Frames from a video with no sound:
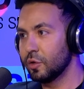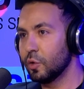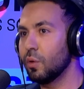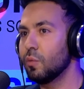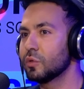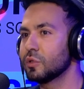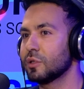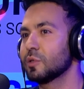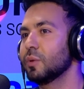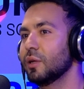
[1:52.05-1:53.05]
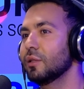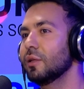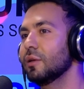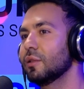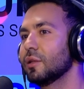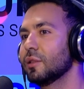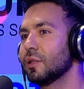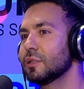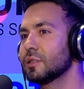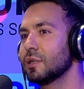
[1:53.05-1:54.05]
no one was expecting
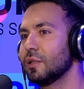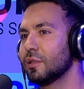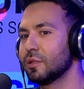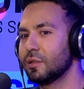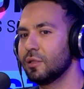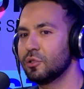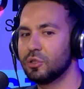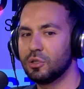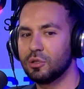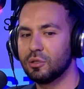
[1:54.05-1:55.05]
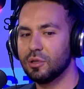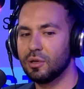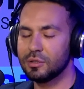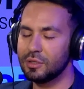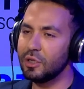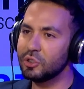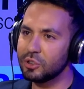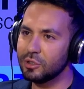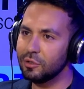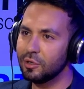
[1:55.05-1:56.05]
that, let's say, the
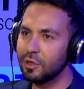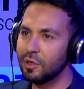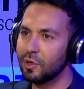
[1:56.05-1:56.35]
digitalization